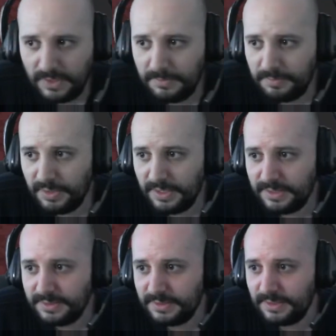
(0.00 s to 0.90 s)

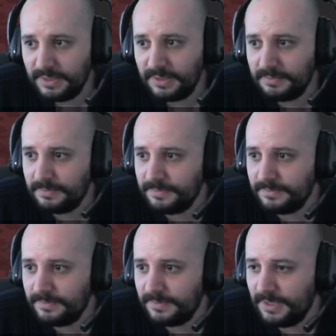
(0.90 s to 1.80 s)
But
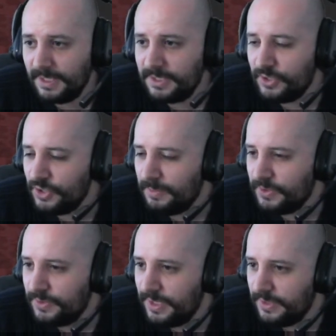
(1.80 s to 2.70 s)
let's jump
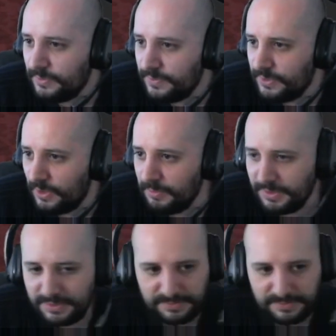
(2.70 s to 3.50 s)
to the end of the combat.